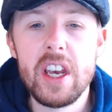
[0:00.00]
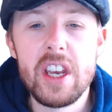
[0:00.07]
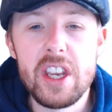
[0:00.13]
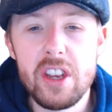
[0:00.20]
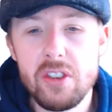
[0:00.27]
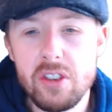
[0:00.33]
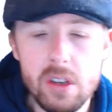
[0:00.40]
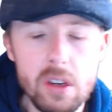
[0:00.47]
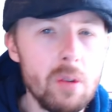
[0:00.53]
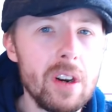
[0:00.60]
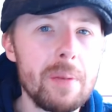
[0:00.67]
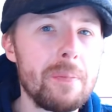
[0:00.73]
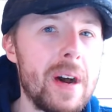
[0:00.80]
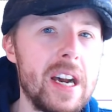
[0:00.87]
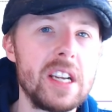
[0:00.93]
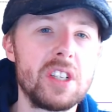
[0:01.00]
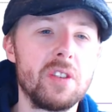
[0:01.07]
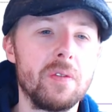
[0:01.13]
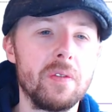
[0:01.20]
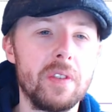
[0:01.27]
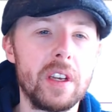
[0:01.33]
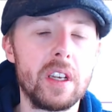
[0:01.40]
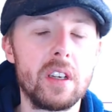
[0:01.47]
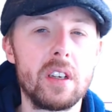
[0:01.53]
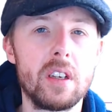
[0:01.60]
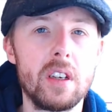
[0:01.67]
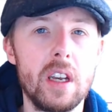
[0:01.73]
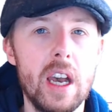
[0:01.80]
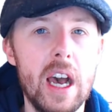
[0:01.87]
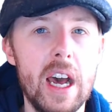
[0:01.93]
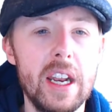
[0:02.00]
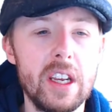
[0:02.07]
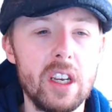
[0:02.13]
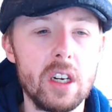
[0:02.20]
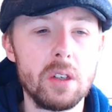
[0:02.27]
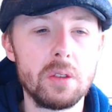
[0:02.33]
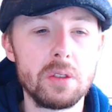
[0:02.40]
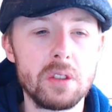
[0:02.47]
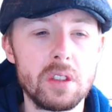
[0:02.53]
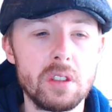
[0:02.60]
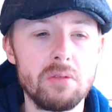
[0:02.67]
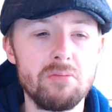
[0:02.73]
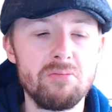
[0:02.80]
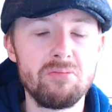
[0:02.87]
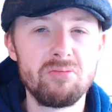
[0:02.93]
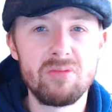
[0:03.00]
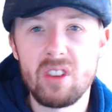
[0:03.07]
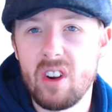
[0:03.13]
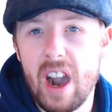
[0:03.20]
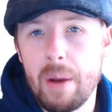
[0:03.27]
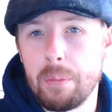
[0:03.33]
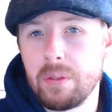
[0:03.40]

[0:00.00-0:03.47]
You do not want to buy something and it goes crap.